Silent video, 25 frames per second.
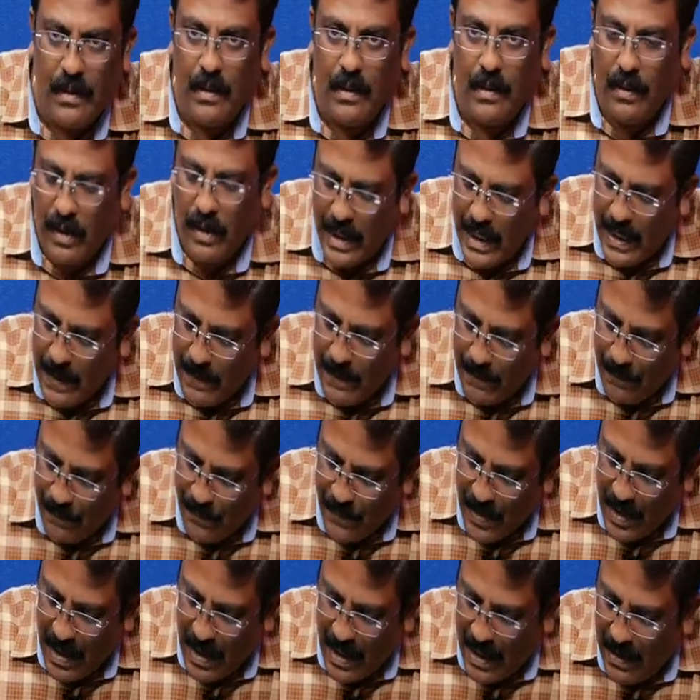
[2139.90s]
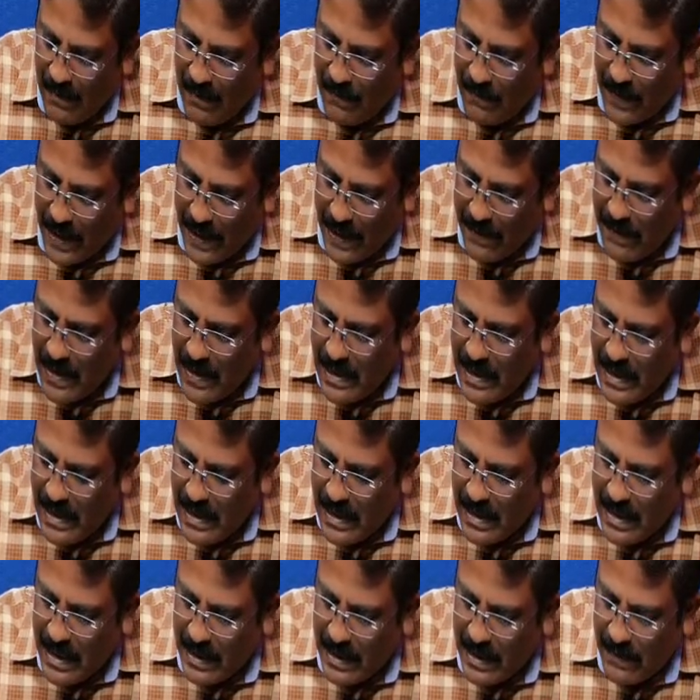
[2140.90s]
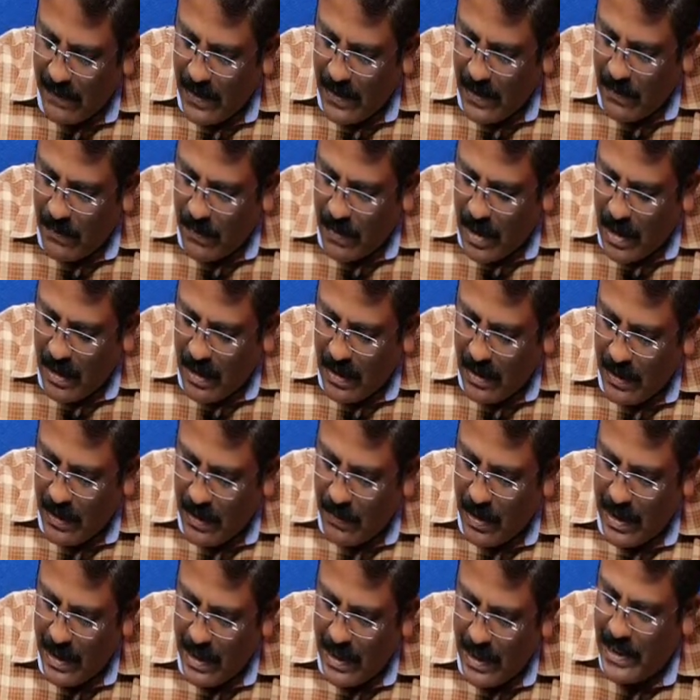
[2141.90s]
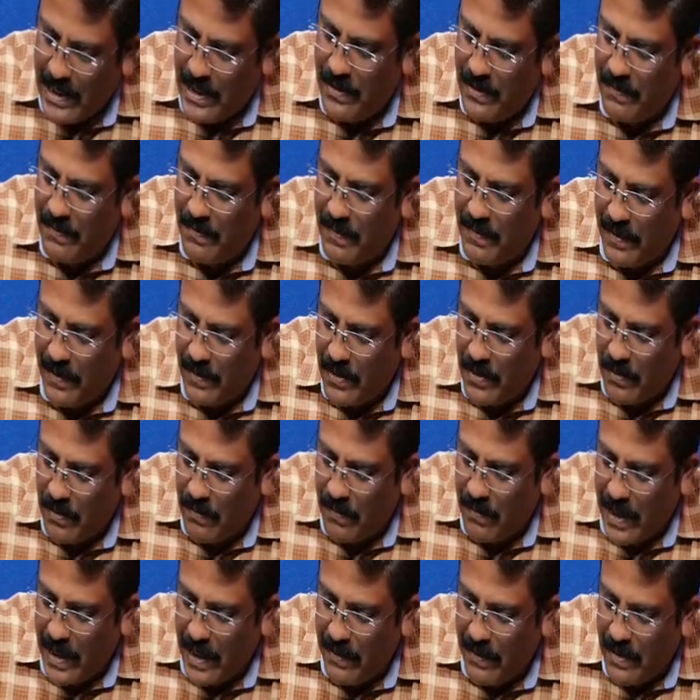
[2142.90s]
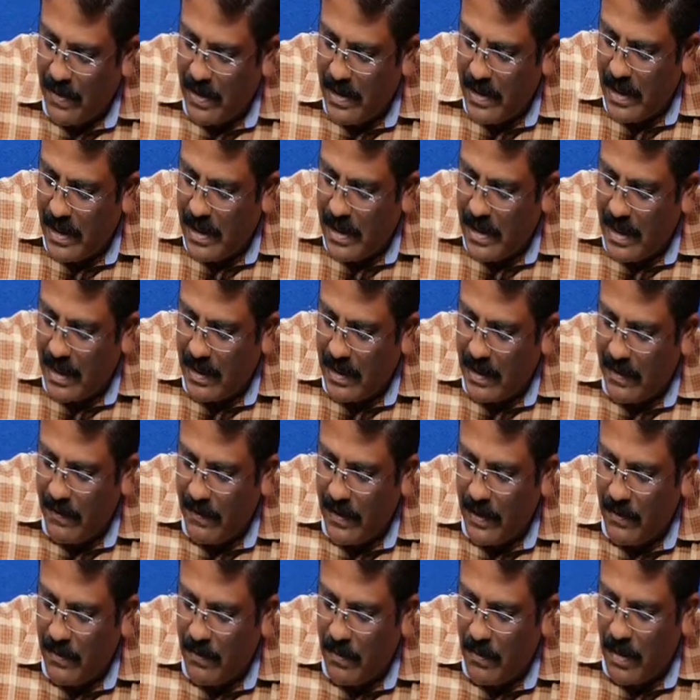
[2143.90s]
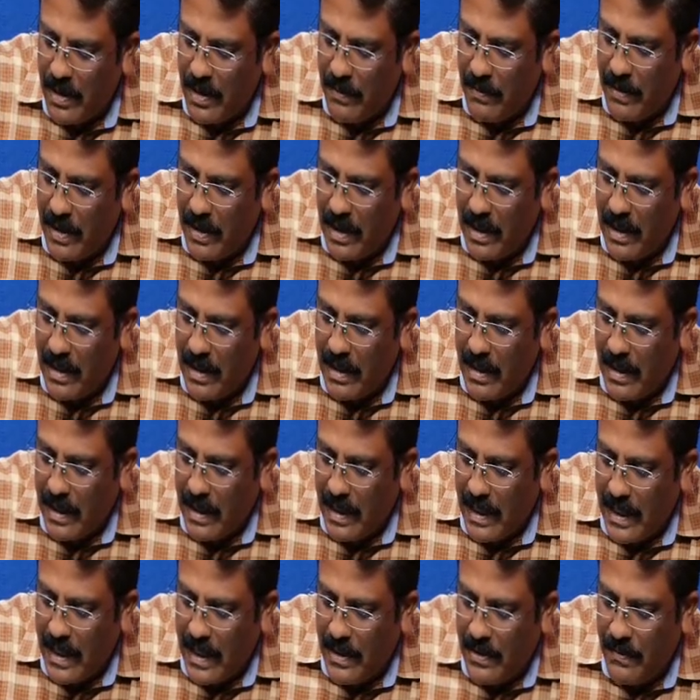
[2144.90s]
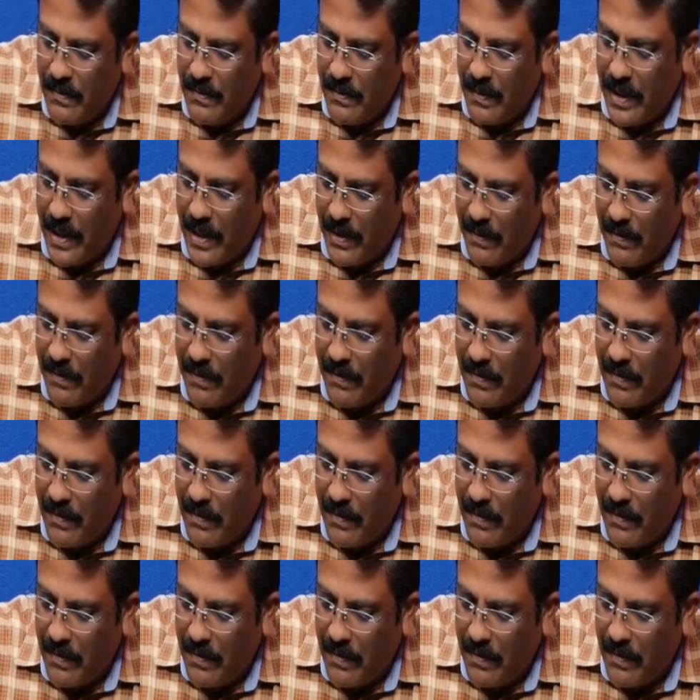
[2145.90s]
Okay. And 5 and 6 is connected with what? Your edge 5. So 5 and 6 connected with what? Your edge 5.